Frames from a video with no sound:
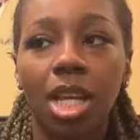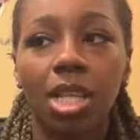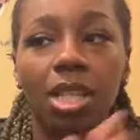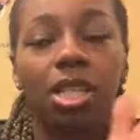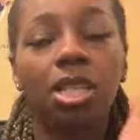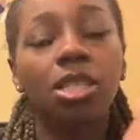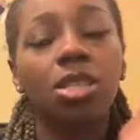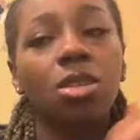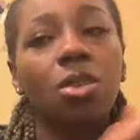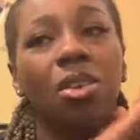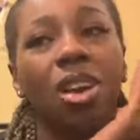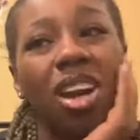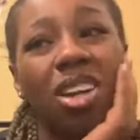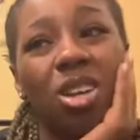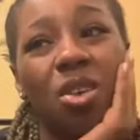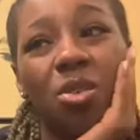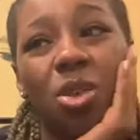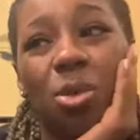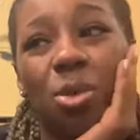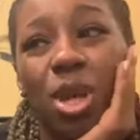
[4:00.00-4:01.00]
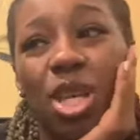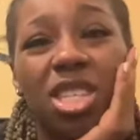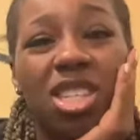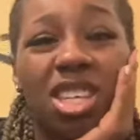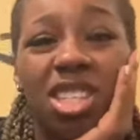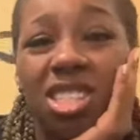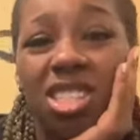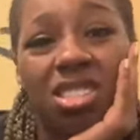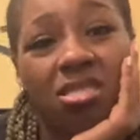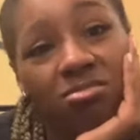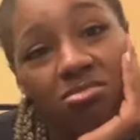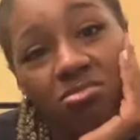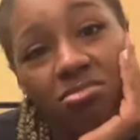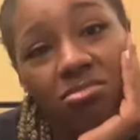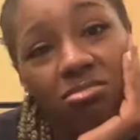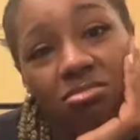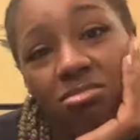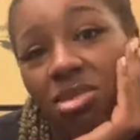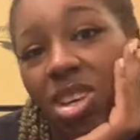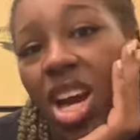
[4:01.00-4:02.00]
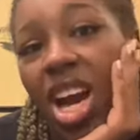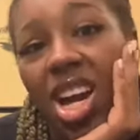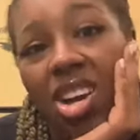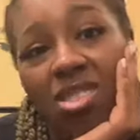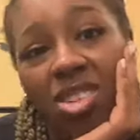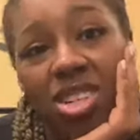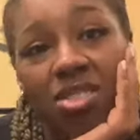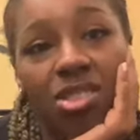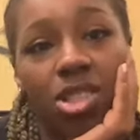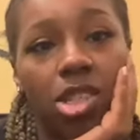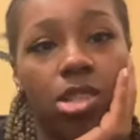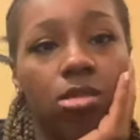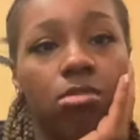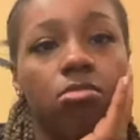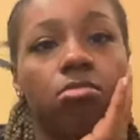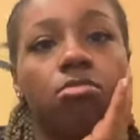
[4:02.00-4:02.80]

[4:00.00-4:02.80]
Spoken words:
This story all over the place because I don't even know.